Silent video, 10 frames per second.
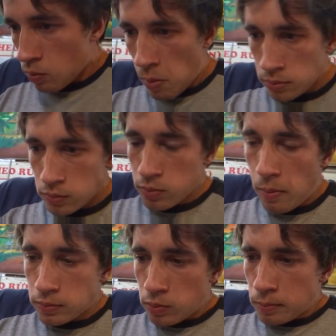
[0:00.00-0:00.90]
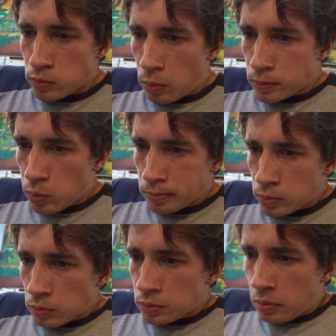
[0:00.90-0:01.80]
he's, he's held it. I
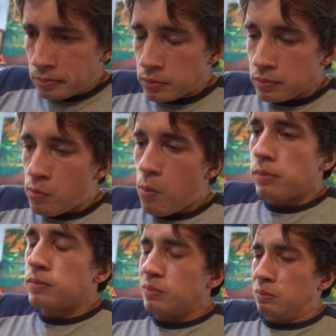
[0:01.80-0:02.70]
don't believe what I'm quite seeing